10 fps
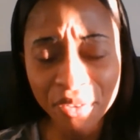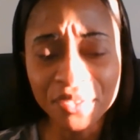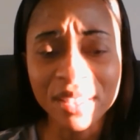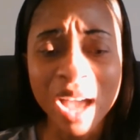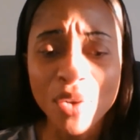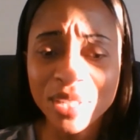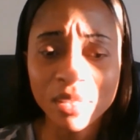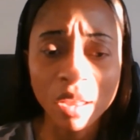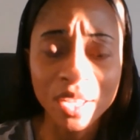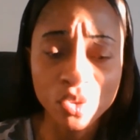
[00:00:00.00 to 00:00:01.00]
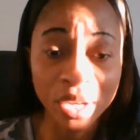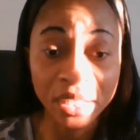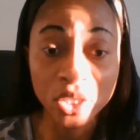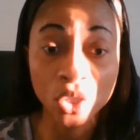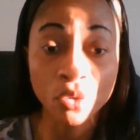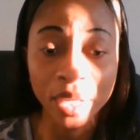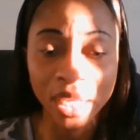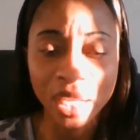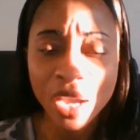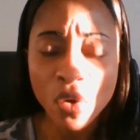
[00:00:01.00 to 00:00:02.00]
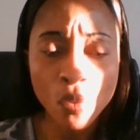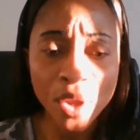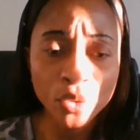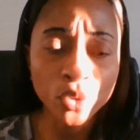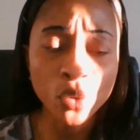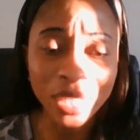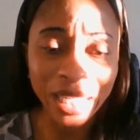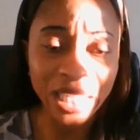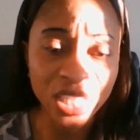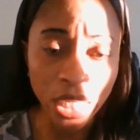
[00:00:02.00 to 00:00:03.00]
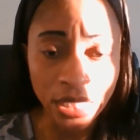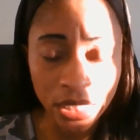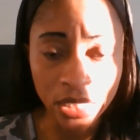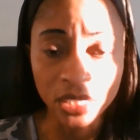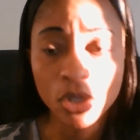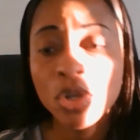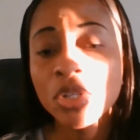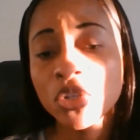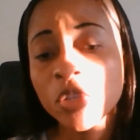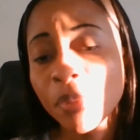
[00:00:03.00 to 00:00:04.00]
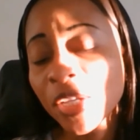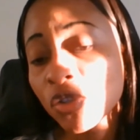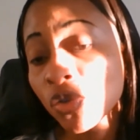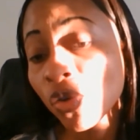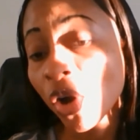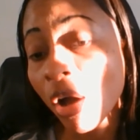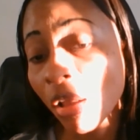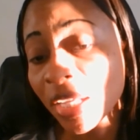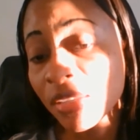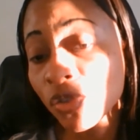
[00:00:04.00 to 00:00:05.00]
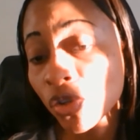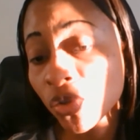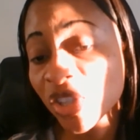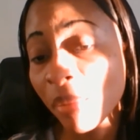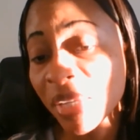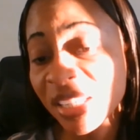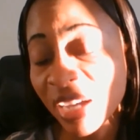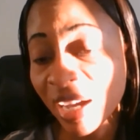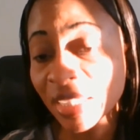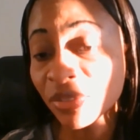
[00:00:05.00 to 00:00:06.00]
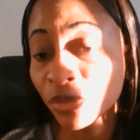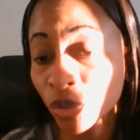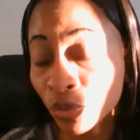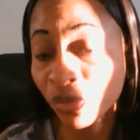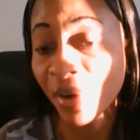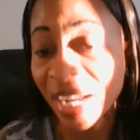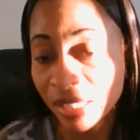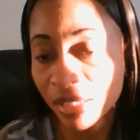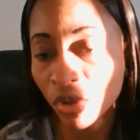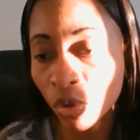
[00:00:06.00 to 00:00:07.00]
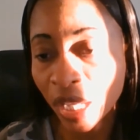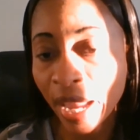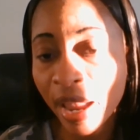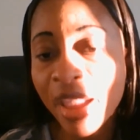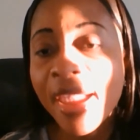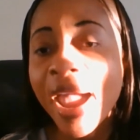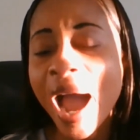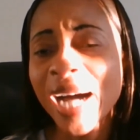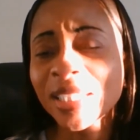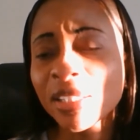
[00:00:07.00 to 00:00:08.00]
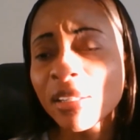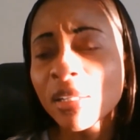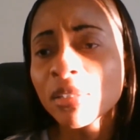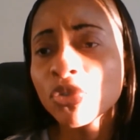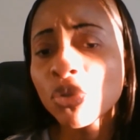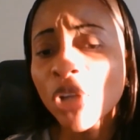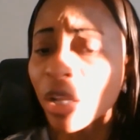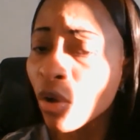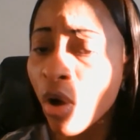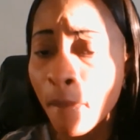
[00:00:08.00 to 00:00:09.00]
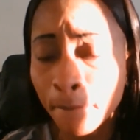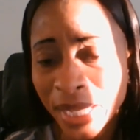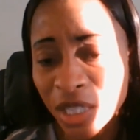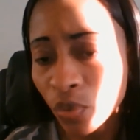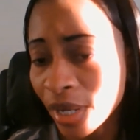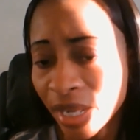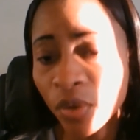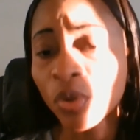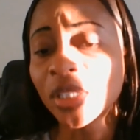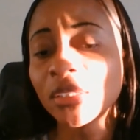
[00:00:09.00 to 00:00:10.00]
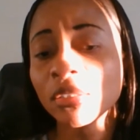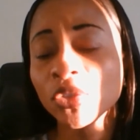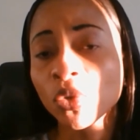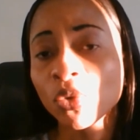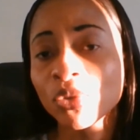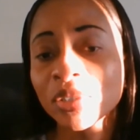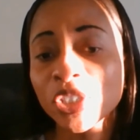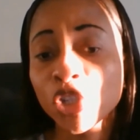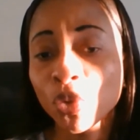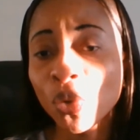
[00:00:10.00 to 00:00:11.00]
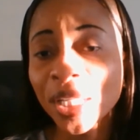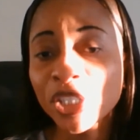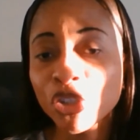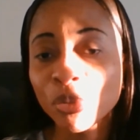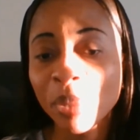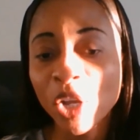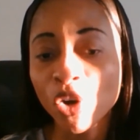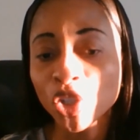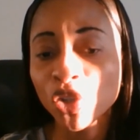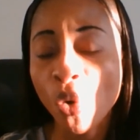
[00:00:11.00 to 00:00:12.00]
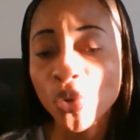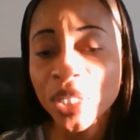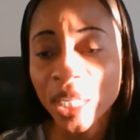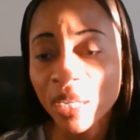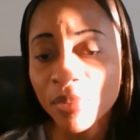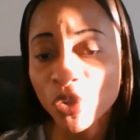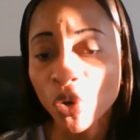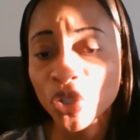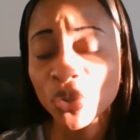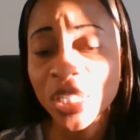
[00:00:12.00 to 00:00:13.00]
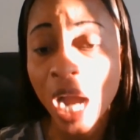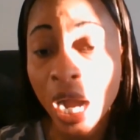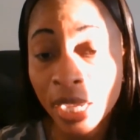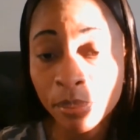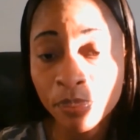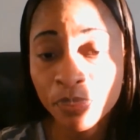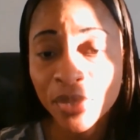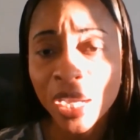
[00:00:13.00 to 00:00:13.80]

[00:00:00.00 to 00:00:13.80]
$50,000 to get a degree where you don't learn anything? So speak to your colleagues, your social media, and to friends, okay? And do not compete with anyone. You know, schooling should be on your own terms, on your time,